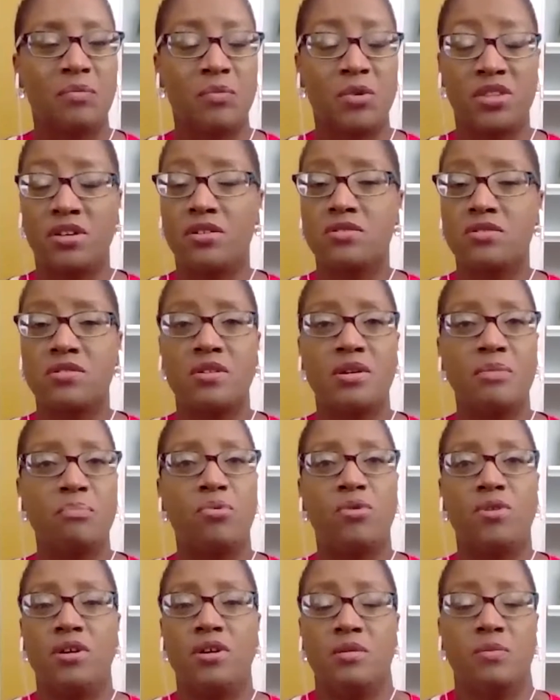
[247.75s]
Well, those are
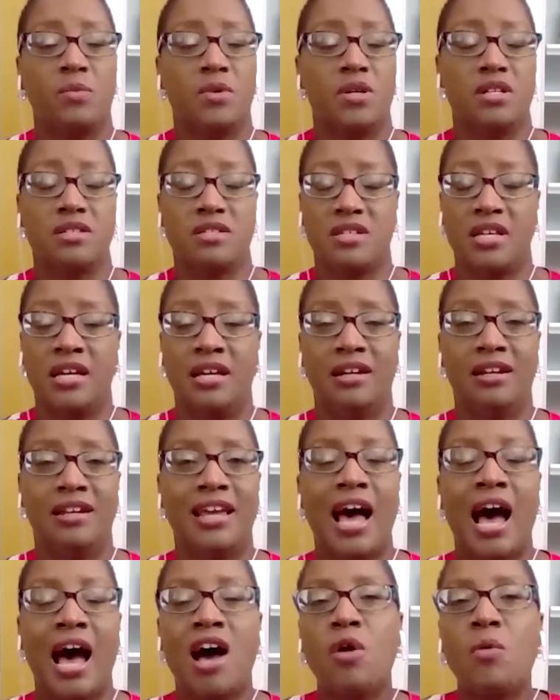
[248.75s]
important ones. And
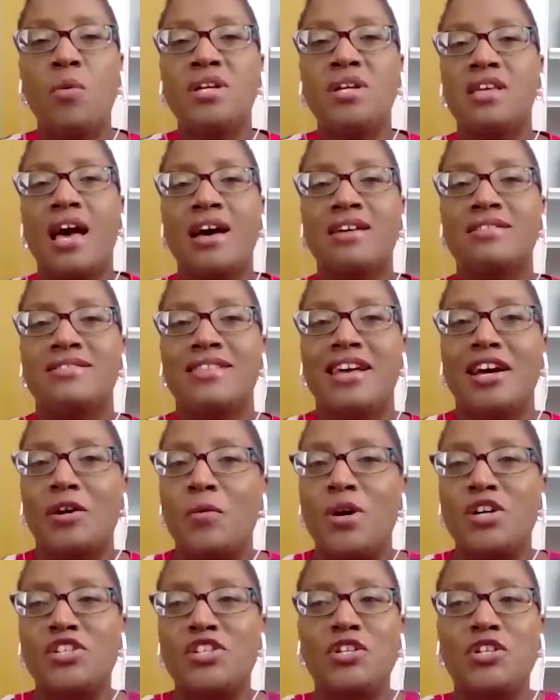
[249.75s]
I always ask
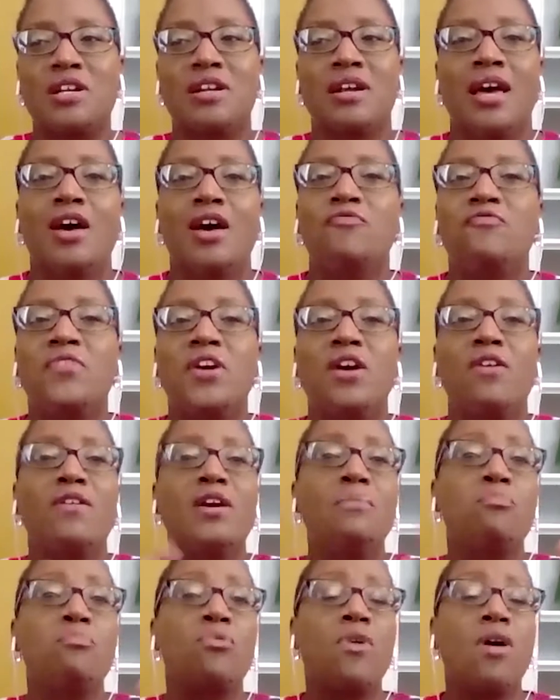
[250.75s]
that question
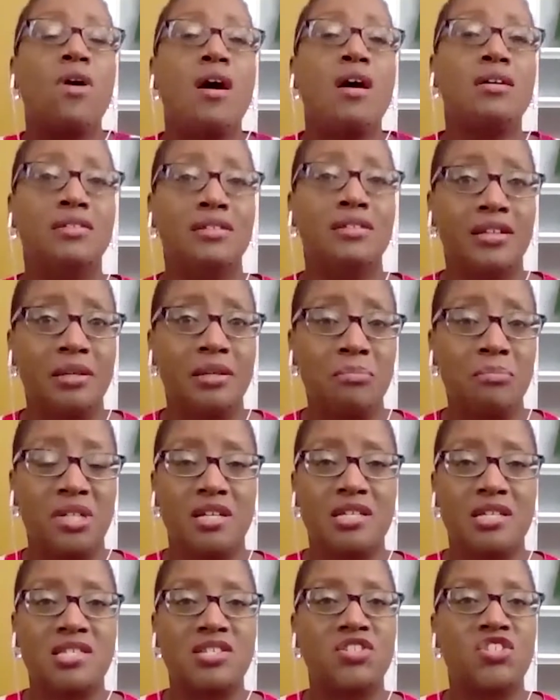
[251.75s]
very broadly
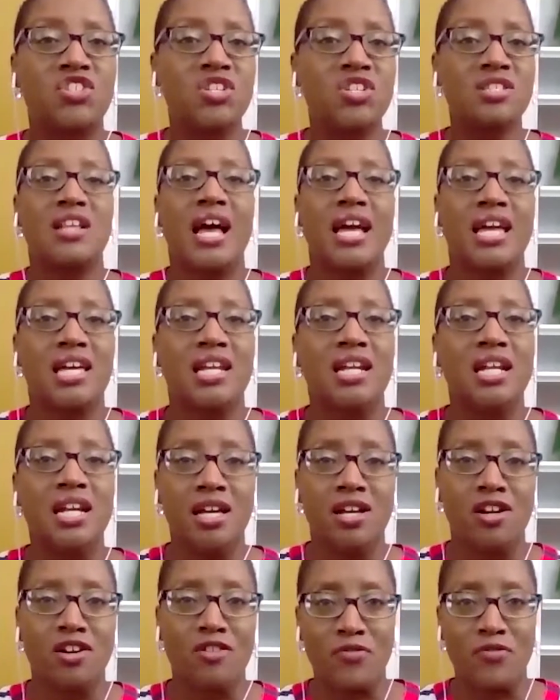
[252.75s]
because it's just like in an
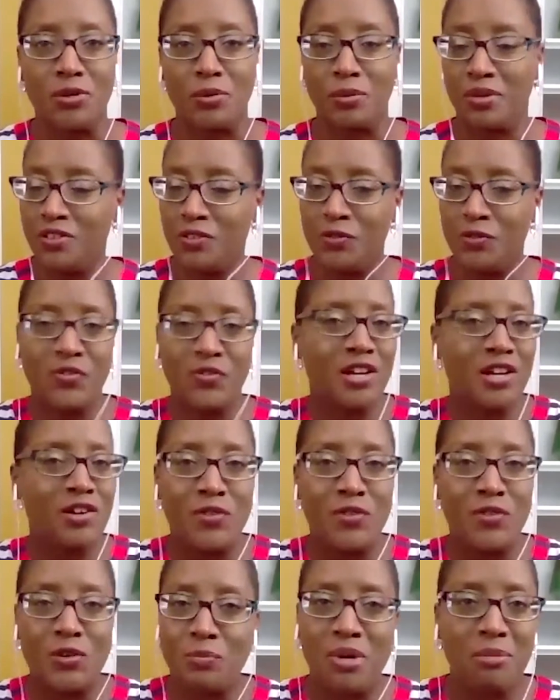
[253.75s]
interview. You've
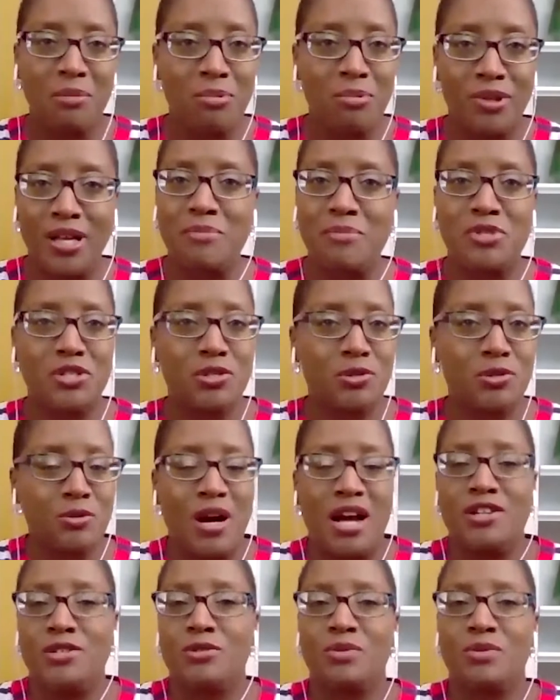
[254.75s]
interviewed people, I'm
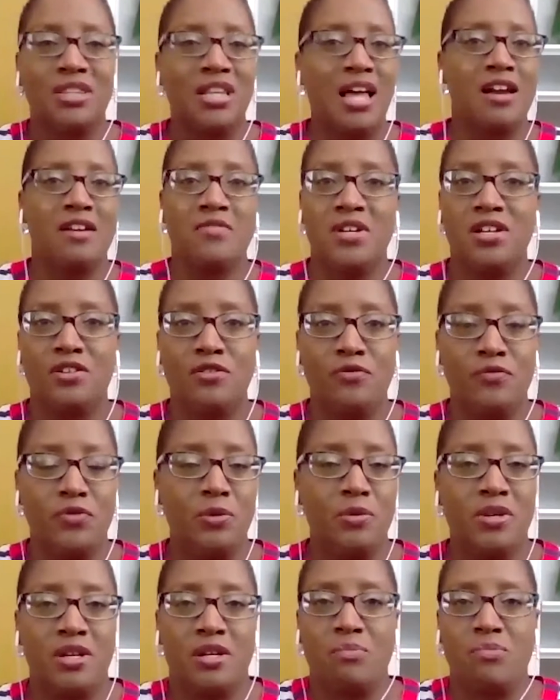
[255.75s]
sure. I do a lot of
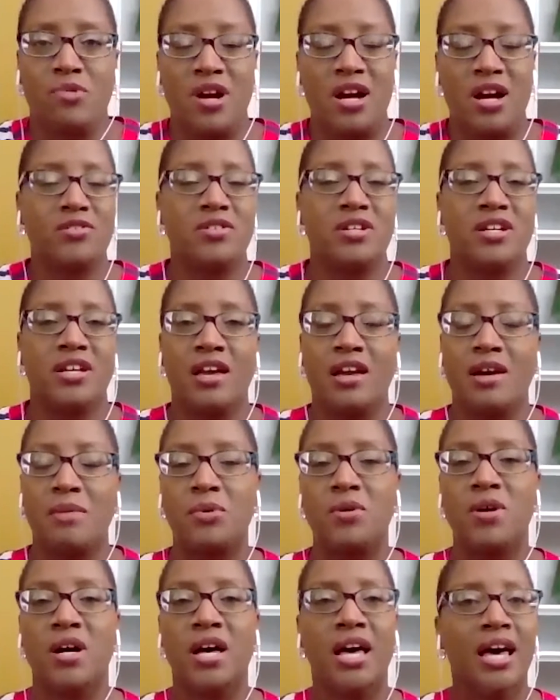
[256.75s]
interviewing at Procter &
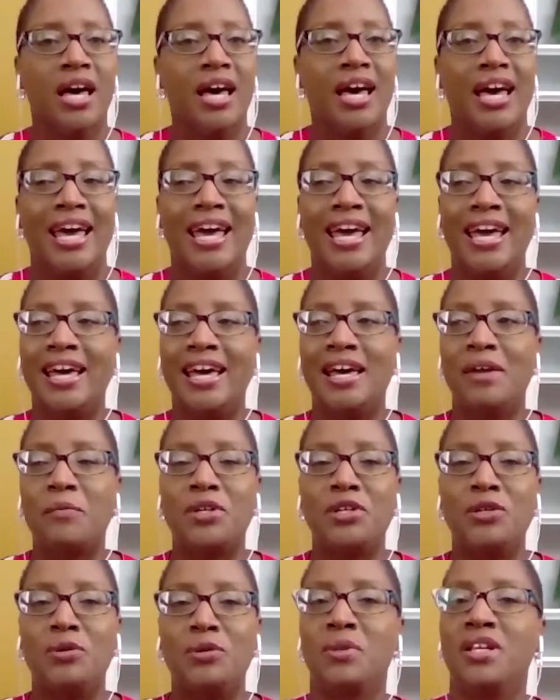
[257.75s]
Gamble. And
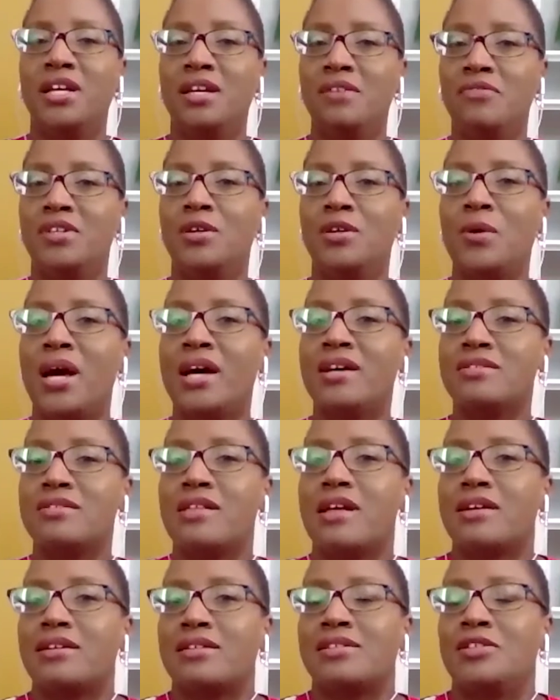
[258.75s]
when you leave, you ask
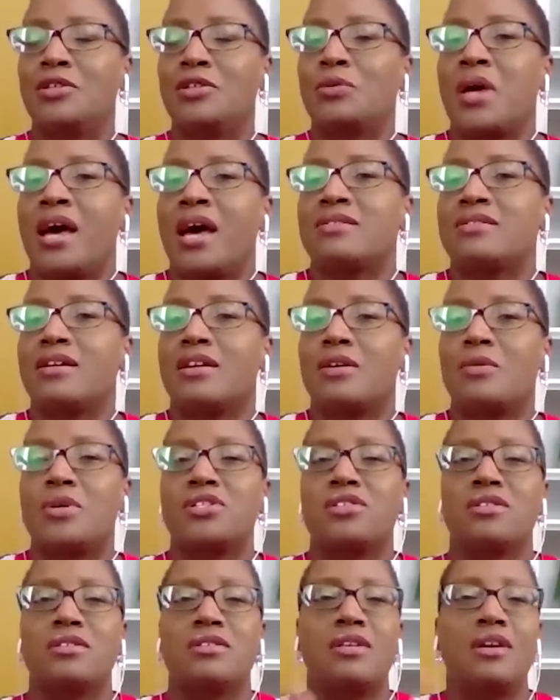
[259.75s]
that
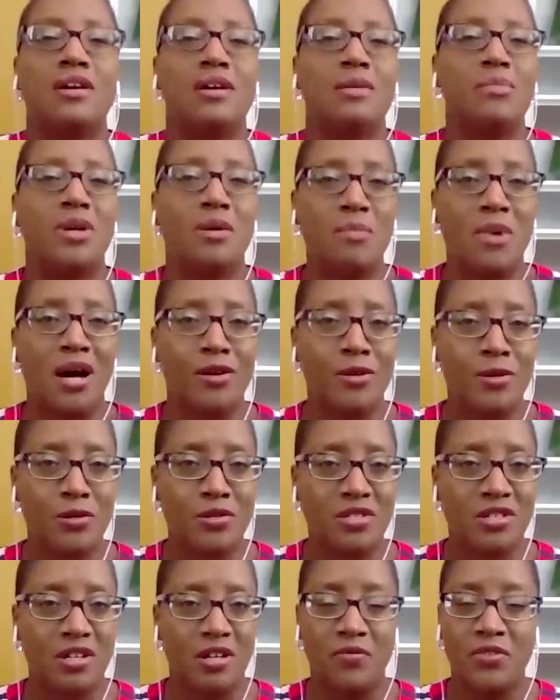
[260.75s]
question, tell me about
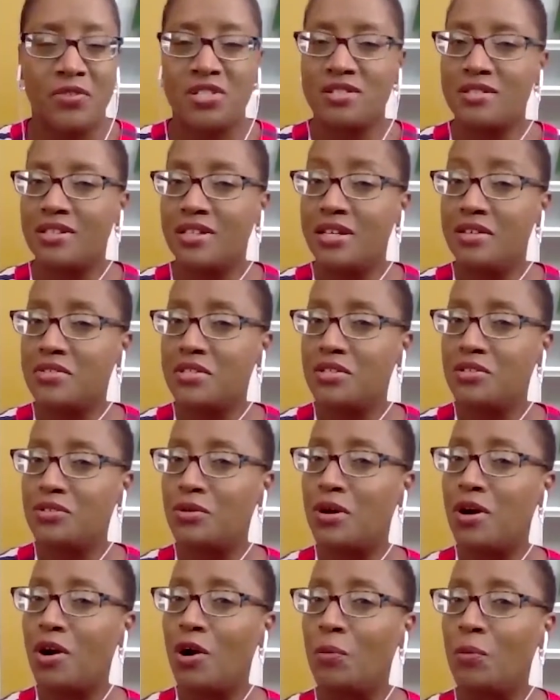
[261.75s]
yourself. It just leaves the
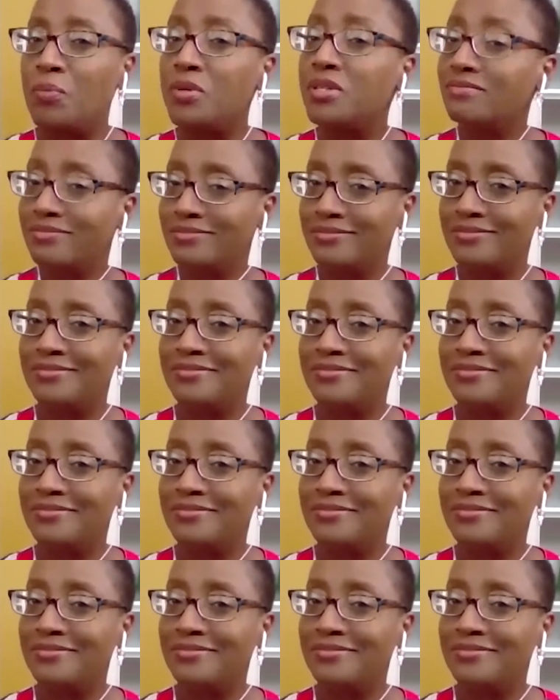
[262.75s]
door open.